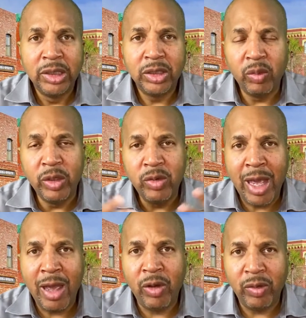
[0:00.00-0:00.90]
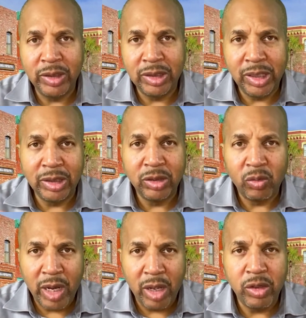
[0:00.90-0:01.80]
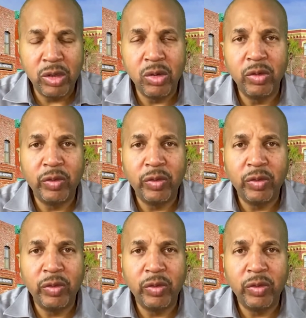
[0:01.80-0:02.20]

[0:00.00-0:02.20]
So when you have all these things around you,